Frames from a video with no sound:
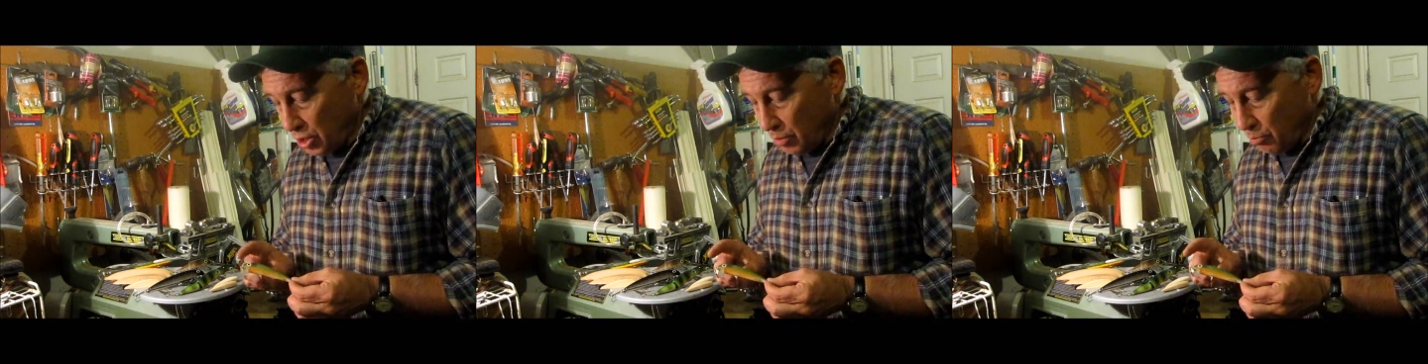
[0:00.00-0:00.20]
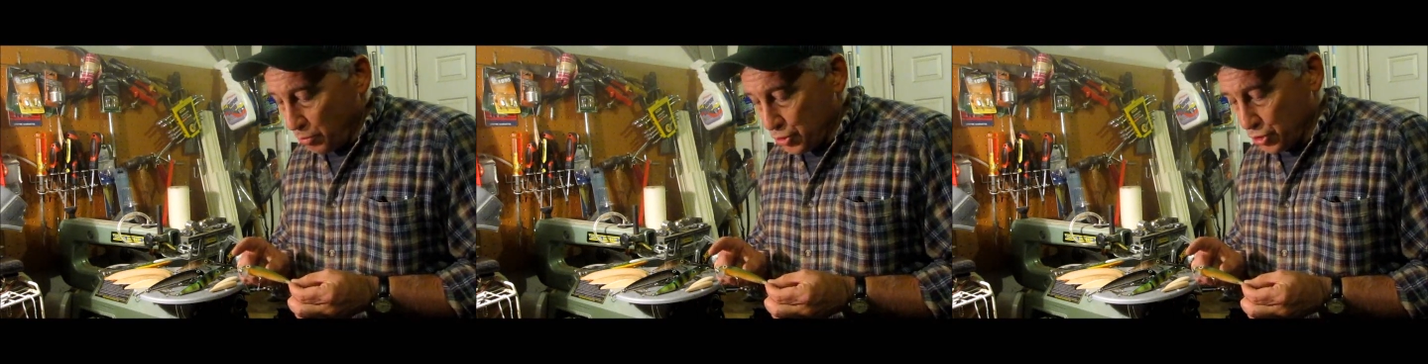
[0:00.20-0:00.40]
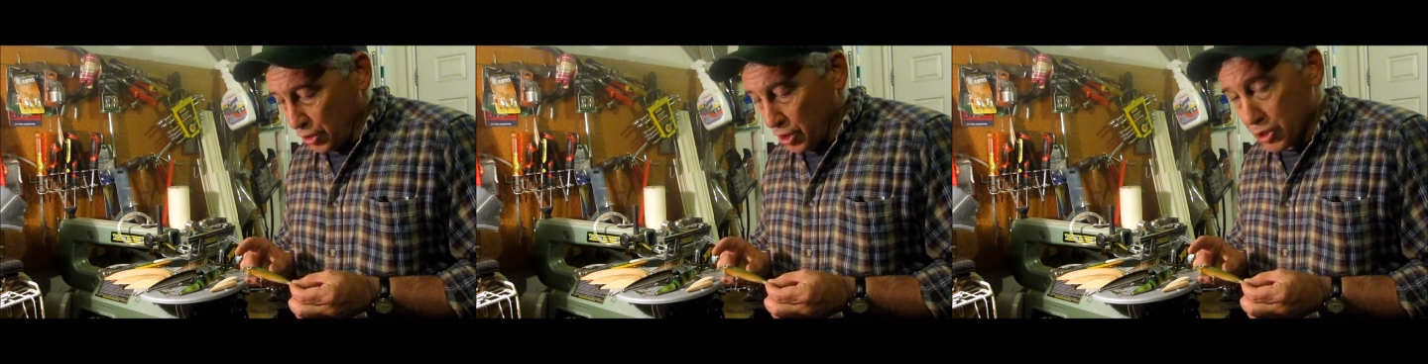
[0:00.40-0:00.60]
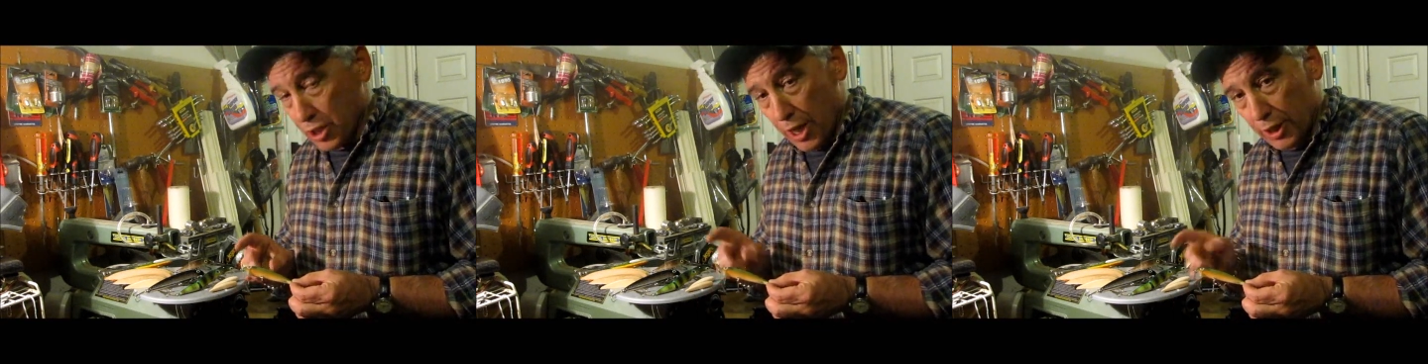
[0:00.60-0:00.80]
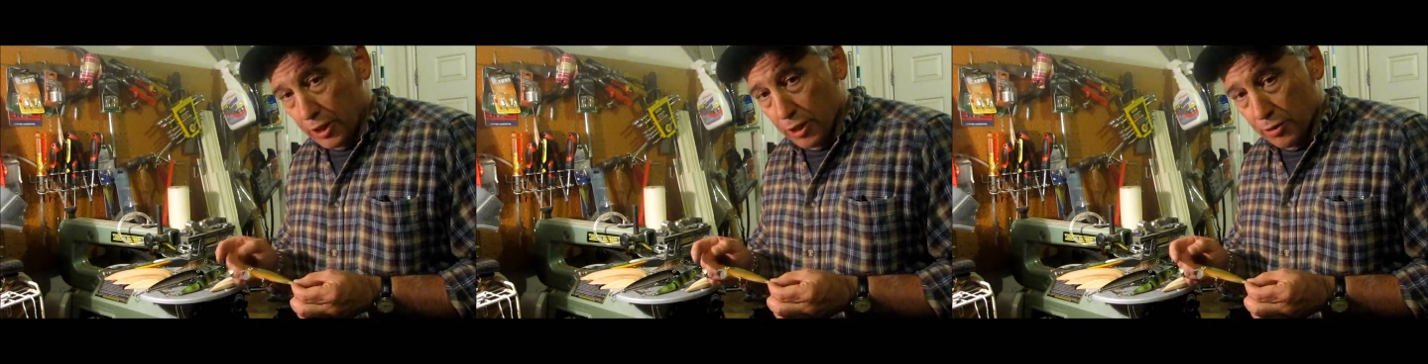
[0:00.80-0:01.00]
But you're going to
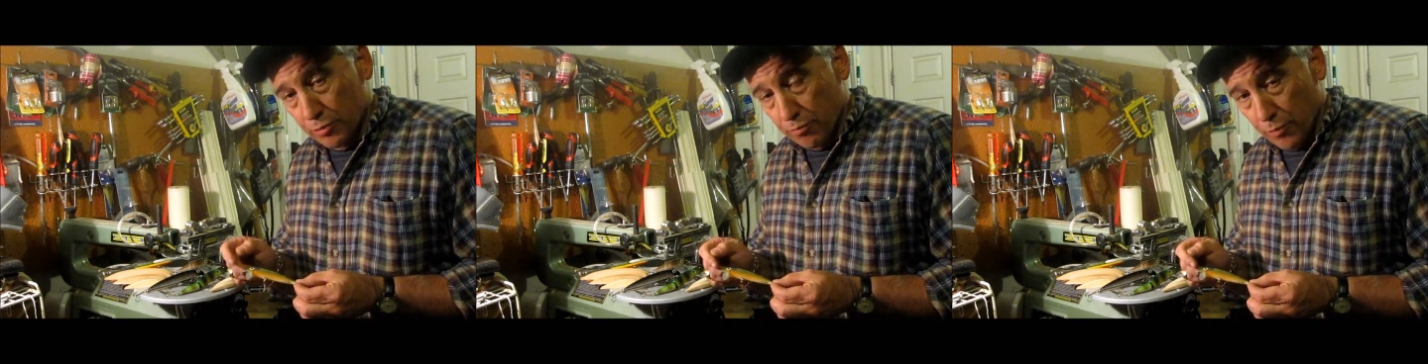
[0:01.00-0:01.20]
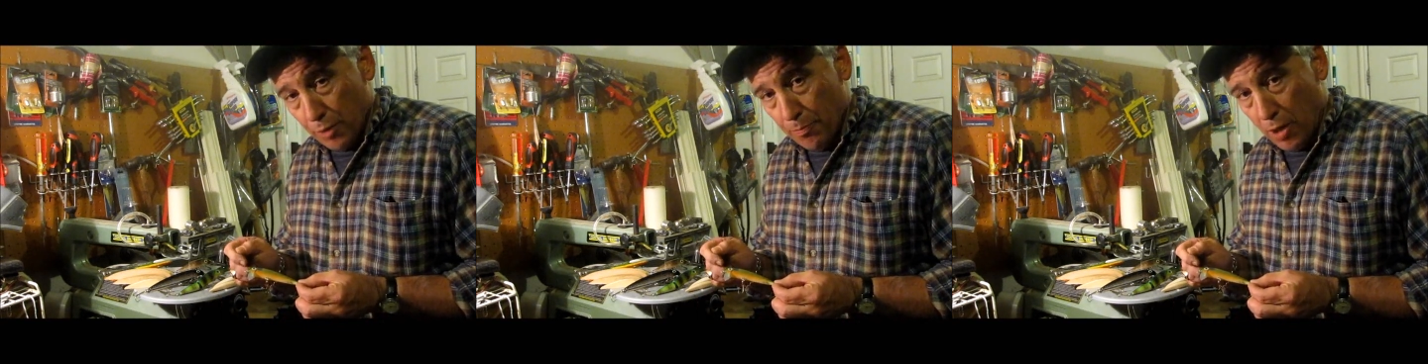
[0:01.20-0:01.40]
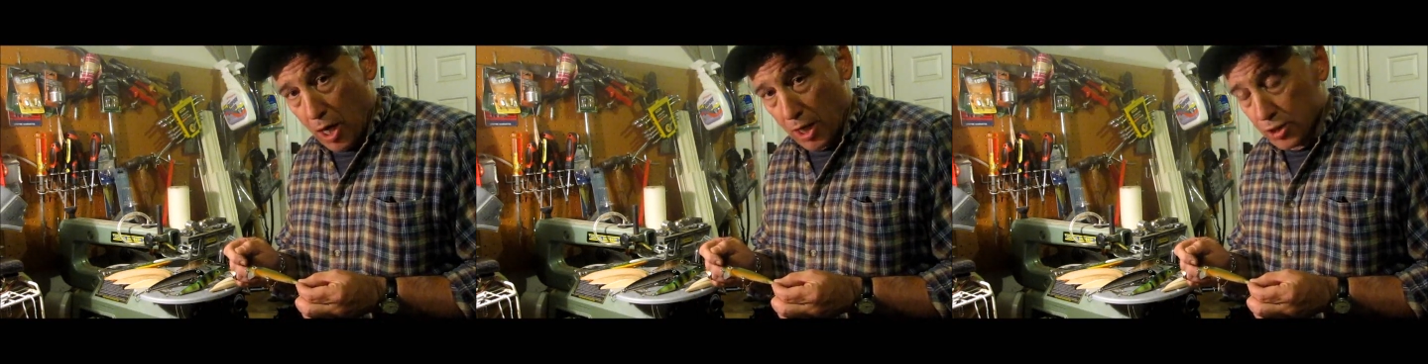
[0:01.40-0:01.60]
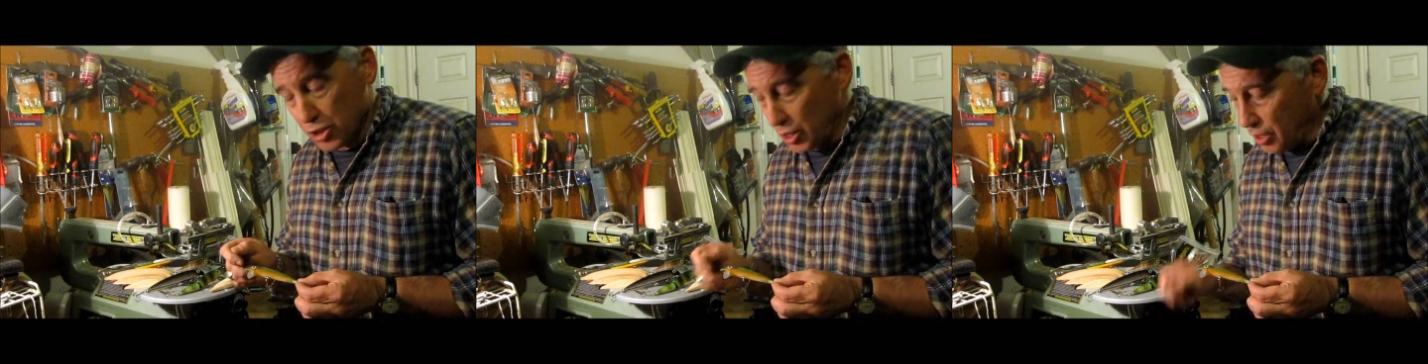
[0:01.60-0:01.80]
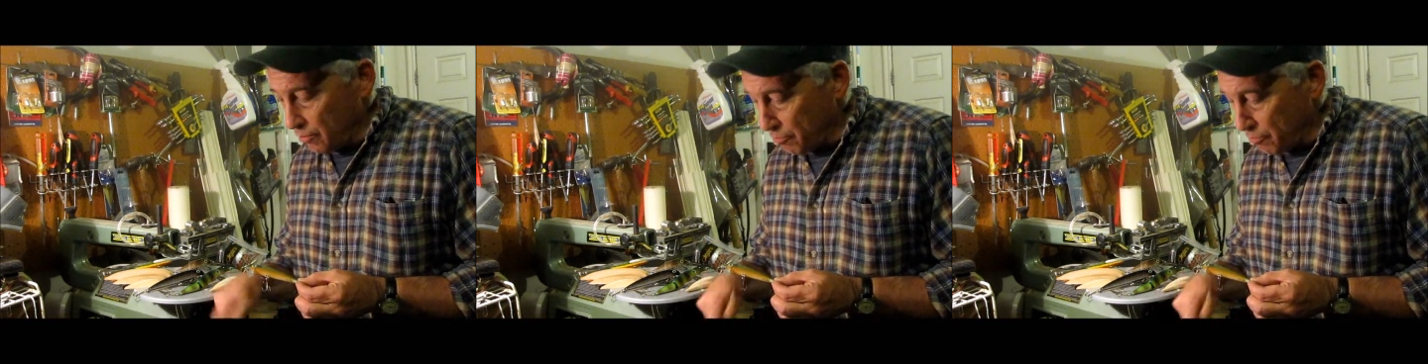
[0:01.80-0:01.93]
take the epoxy,